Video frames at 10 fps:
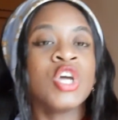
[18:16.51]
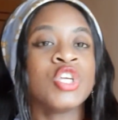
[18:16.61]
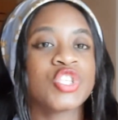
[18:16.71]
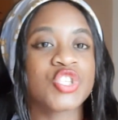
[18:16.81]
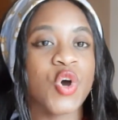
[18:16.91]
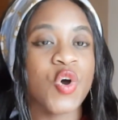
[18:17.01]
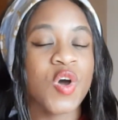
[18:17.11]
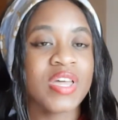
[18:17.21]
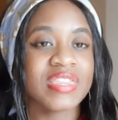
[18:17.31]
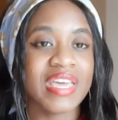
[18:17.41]

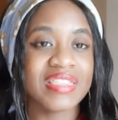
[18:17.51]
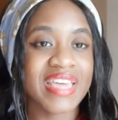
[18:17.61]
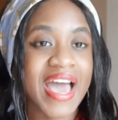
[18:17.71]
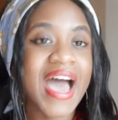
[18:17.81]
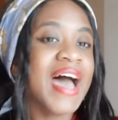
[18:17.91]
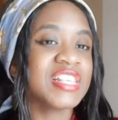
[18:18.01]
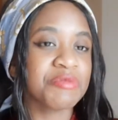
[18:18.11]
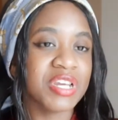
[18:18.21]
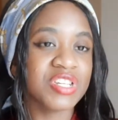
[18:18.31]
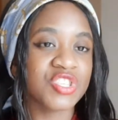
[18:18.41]
So there has
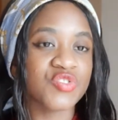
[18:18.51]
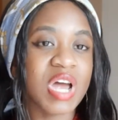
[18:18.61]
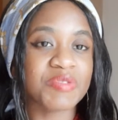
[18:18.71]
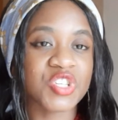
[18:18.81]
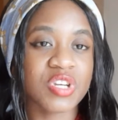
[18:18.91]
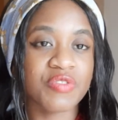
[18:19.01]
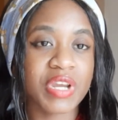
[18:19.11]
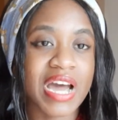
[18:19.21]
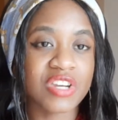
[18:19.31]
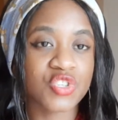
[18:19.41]
been a disruption in
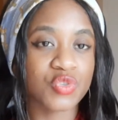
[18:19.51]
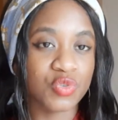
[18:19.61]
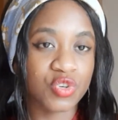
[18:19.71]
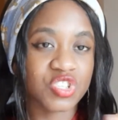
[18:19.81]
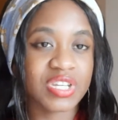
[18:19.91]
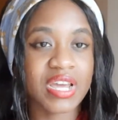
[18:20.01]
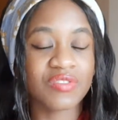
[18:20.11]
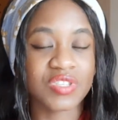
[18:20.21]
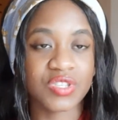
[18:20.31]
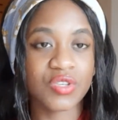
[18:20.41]
regard to your shared
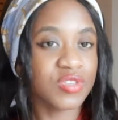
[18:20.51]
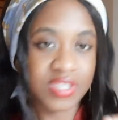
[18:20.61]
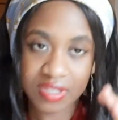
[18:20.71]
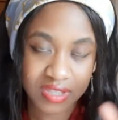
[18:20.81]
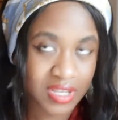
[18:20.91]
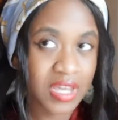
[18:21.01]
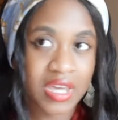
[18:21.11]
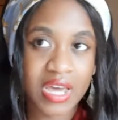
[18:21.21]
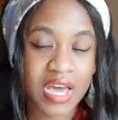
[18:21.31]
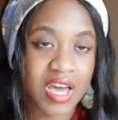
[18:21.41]
resources
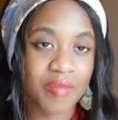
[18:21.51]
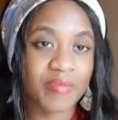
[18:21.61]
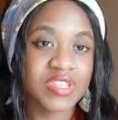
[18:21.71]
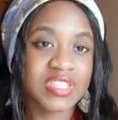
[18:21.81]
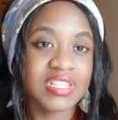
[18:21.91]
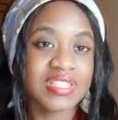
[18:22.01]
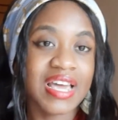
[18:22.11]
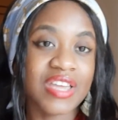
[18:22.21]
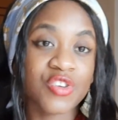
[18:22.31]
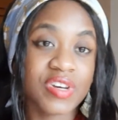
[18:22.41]
since
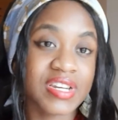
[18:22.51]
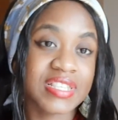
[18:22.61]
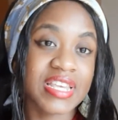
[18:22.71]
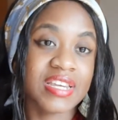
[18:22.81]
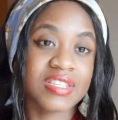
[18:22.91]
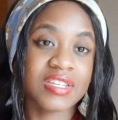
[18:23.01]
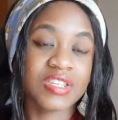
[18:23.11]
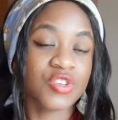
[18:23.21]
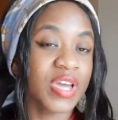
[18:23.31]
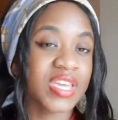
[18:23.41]
Uranus
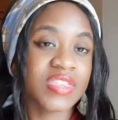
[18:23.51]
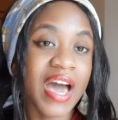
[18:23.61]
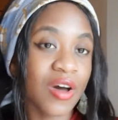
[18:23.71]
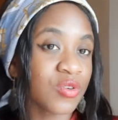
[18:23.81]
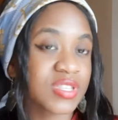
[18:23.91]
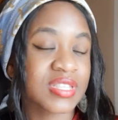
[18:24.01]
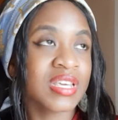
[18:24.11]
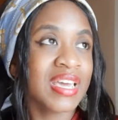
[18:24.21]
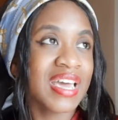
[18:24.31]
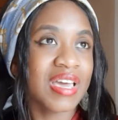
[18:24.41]
entered your eighth house.
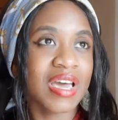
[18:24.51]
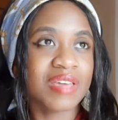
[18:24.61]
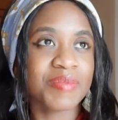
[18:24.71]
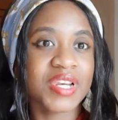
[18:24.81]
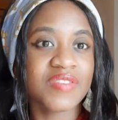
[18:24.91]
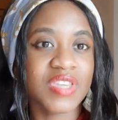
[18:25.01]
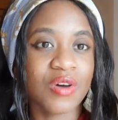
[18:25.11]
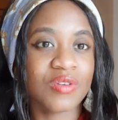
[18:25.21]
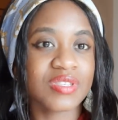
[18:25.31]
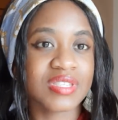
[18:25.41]
I believe
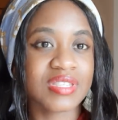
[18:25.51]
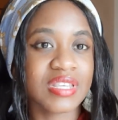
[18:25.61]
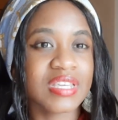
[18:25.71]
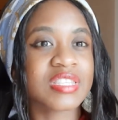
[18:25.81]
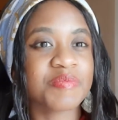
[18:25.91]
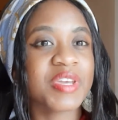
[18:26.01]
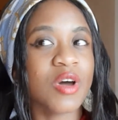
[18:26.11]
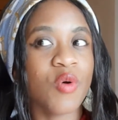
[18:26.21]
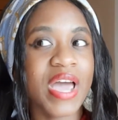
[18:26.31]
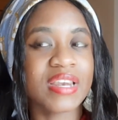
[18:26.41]
it's been
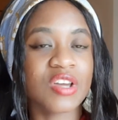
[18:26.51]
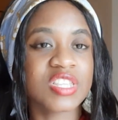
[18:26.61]
a while now.